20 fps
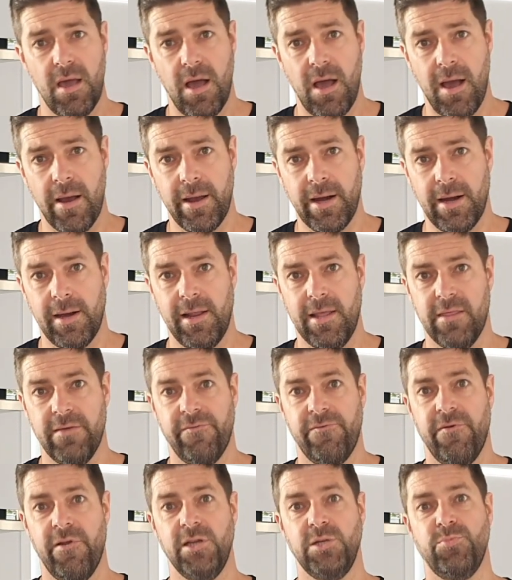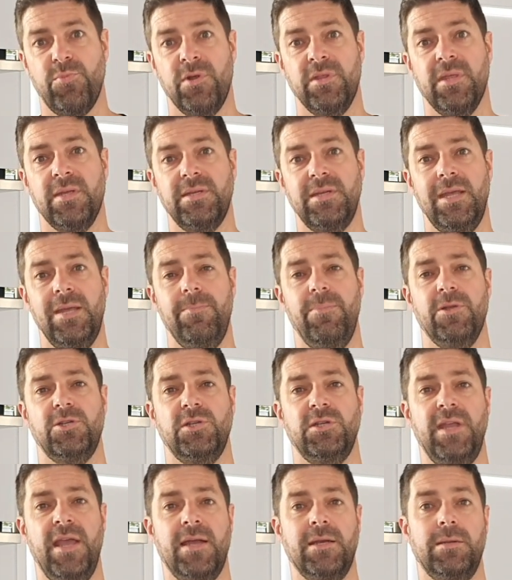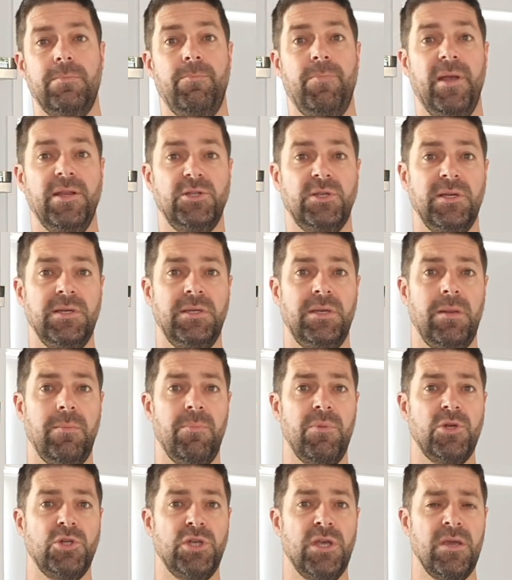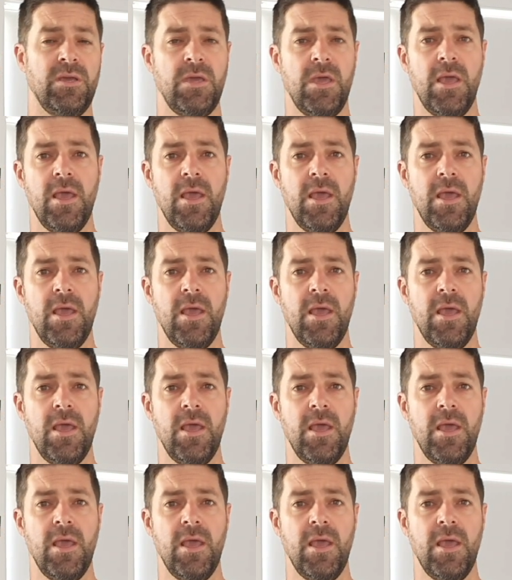I'm going to let the fridge bring the temperature down to pitching temperature.